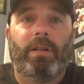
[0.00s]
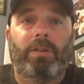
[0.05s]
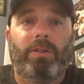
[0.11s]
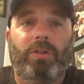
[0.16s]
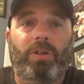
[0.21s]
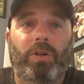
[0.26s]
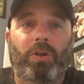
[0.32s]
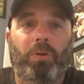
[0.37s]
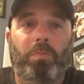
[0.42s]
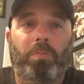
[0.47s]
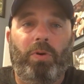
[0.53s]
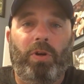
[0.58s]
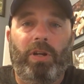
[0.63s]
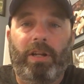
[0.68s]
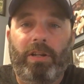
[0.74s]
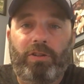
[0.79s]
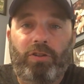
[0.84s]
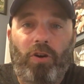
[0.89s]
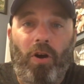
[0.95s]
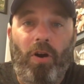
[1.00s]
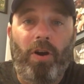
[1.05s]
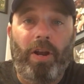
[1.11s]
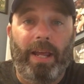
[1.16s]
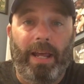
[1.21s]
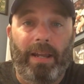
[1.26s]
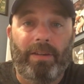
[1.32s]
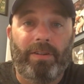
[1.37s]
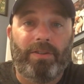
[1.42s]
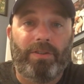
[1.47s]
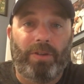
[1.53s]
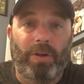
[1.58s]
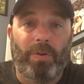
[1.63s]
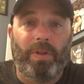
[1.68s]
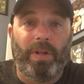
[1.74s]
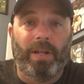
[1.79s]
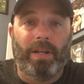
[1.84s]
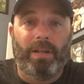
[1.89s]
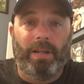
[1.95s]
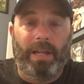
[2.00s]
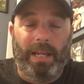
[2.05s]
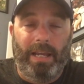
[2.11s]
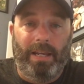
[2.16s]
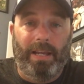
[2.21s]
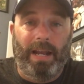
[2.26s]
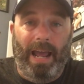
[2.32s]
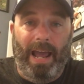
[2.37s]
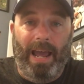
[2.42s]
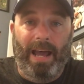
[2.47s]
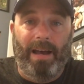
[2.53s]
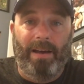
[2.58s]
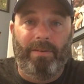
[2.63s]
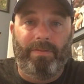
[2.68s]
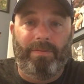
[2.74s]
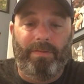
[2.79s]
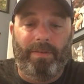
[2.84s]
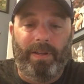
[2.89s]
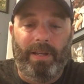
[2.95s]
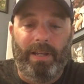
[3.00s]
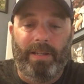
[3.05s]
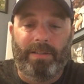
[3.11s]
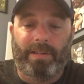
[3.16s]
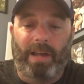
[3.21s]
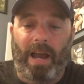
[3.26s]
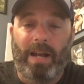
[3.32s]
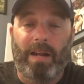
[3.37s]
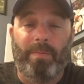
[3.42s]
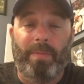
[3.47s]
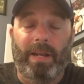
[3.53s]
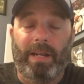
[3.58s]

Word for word: to put his card in so that he could have his item.